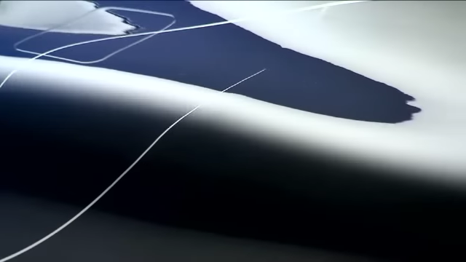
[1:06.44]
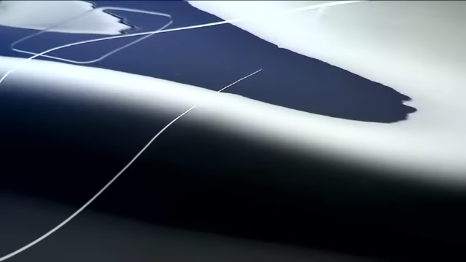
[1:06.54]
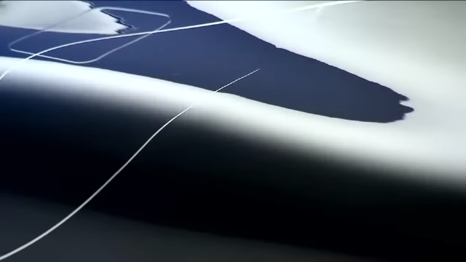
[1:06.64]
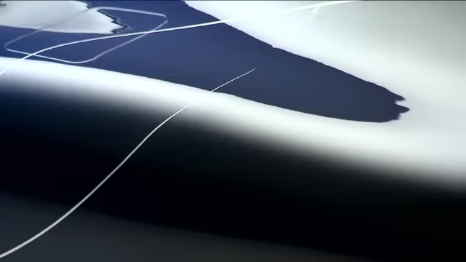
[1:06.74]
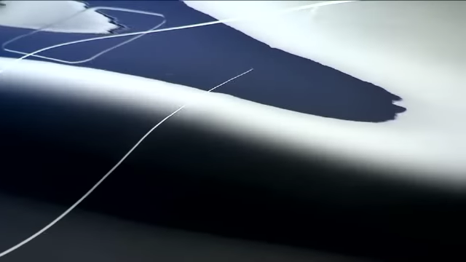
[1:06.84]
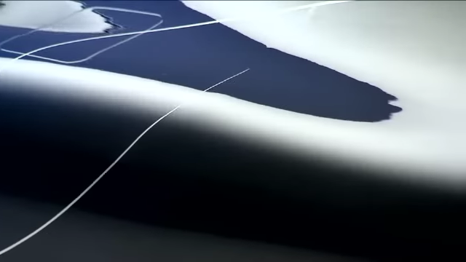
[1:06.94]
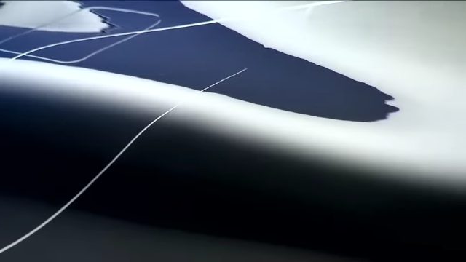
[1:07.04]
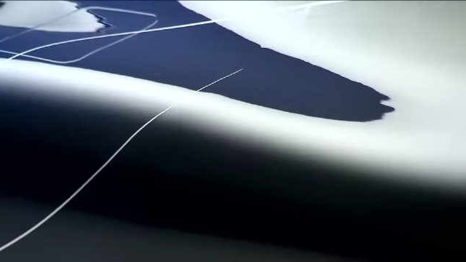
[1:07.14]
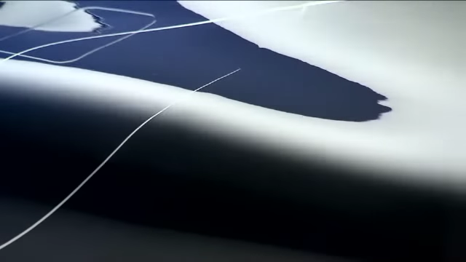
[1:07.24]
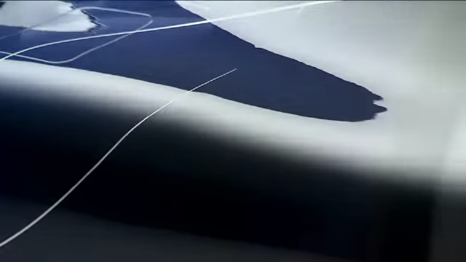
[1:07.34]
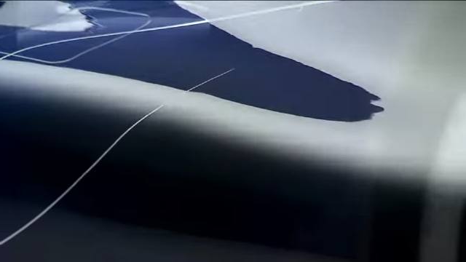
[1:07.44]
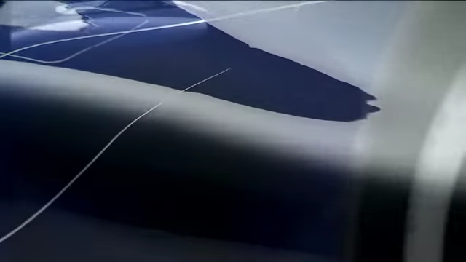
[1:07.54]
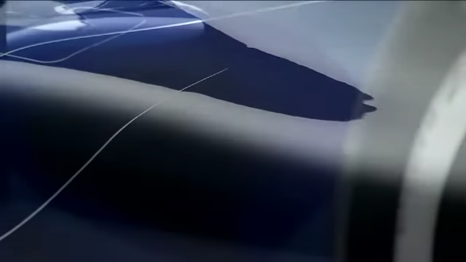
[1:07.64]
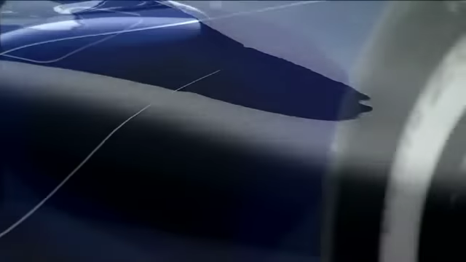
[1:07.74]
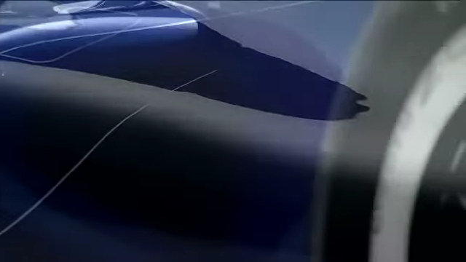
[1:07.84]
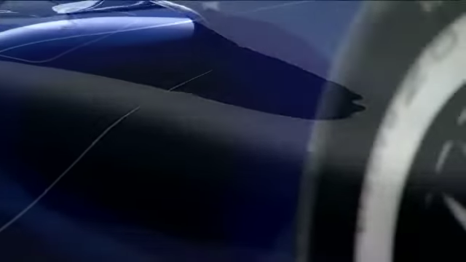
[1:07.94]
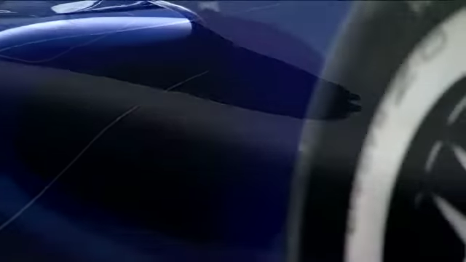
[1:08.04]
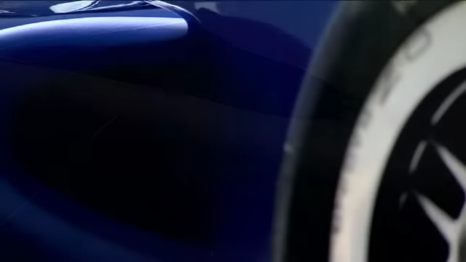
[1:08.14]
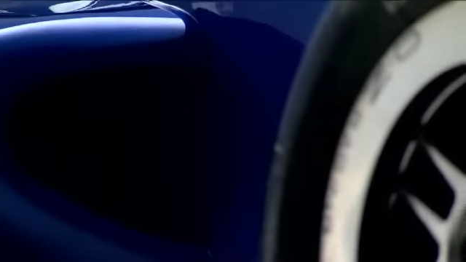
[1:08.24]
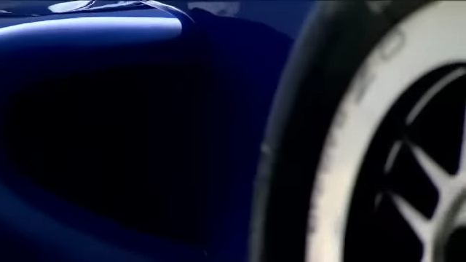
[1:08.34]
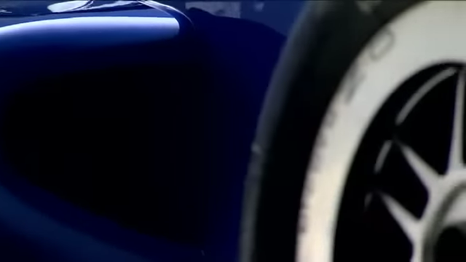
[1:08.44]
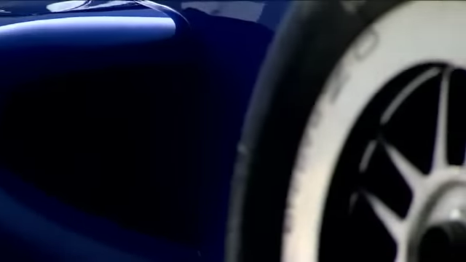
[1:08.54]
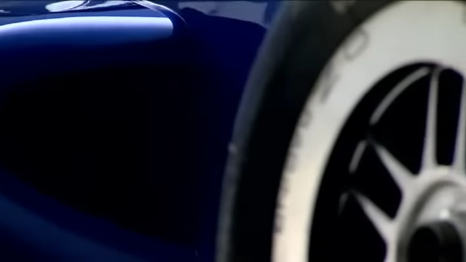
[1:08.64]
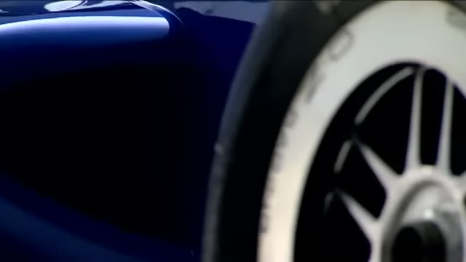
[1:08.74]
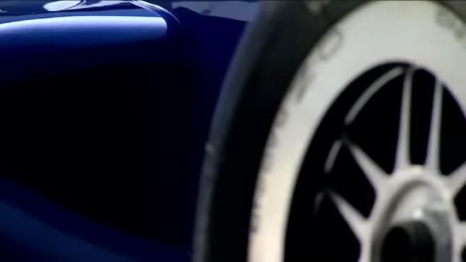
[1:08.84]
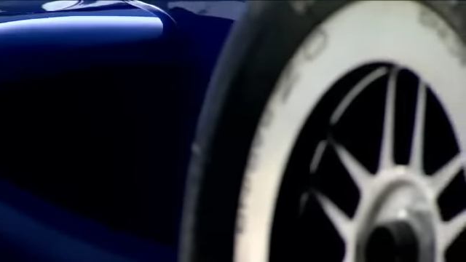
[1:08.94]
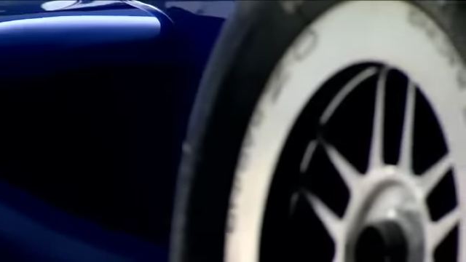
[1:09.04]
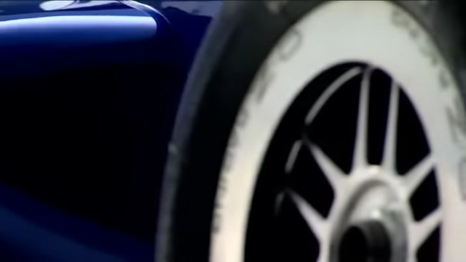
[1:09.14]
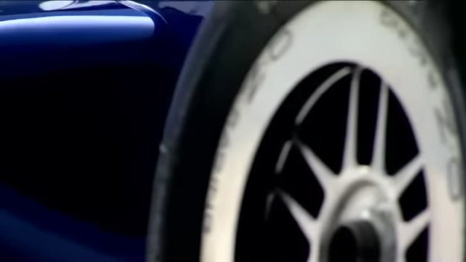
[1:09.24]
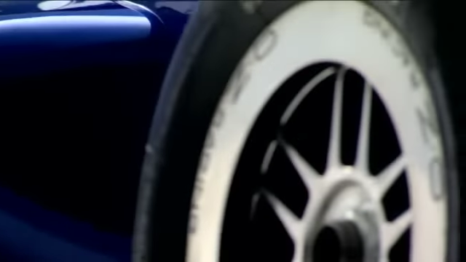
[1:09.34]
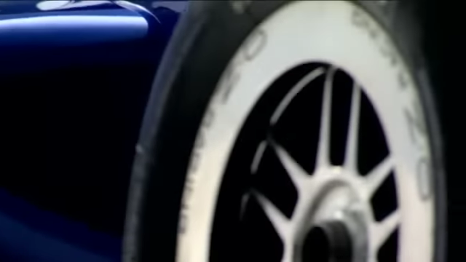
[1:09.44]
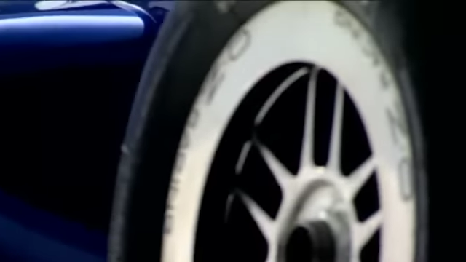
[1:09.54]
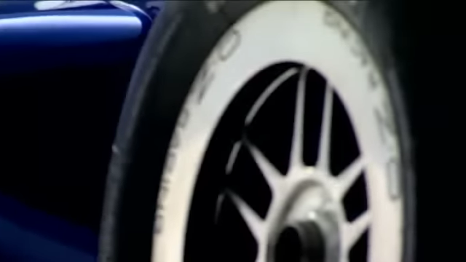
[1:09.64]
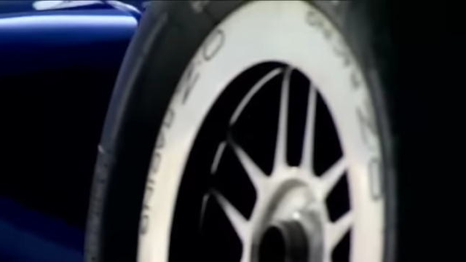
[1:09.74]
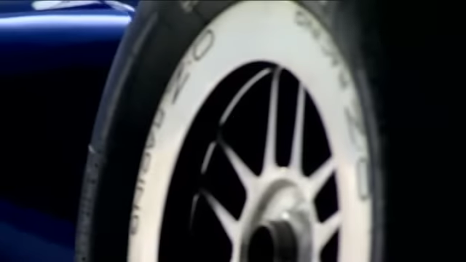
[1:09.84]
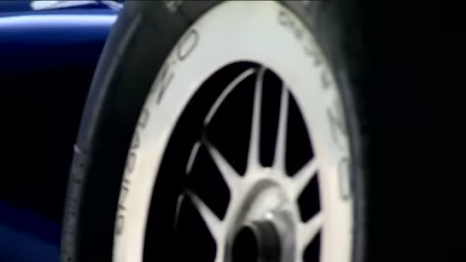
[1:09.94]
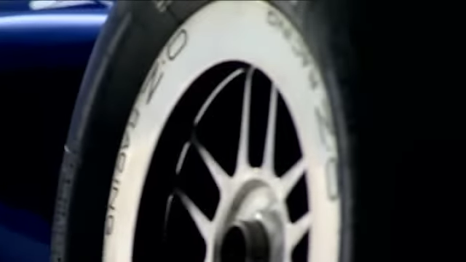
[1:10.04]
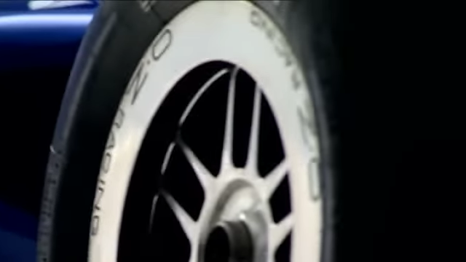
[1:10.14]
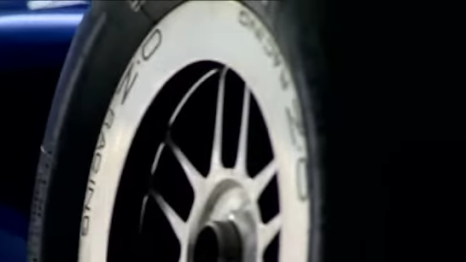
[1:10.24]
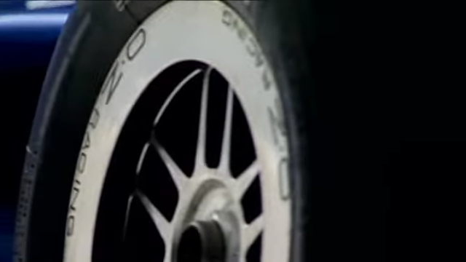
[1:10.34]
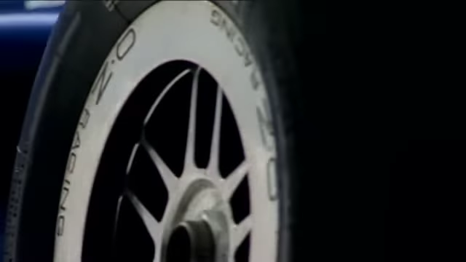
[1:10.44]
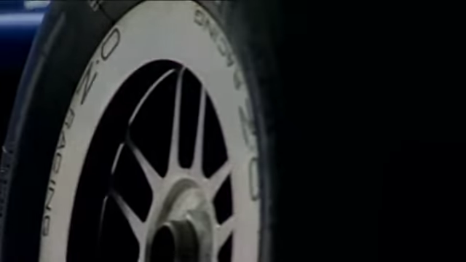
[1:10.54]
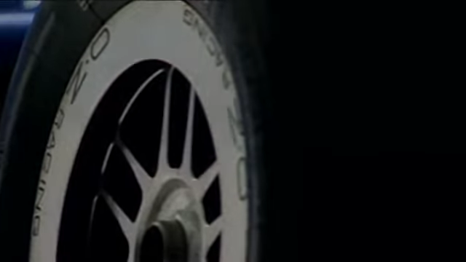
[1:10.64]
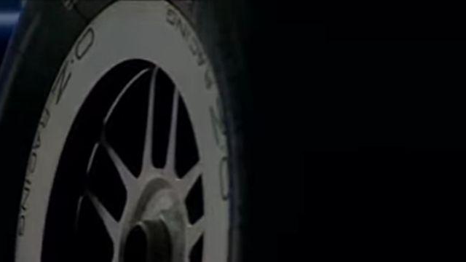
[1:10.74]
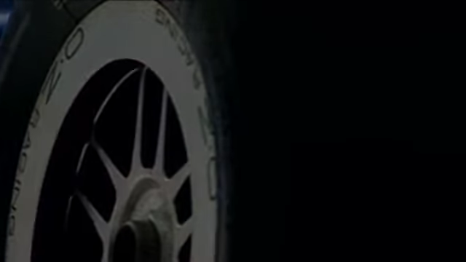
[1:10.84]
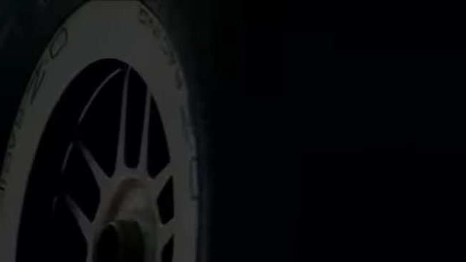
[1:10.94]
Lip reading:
[unreadable: no face in view]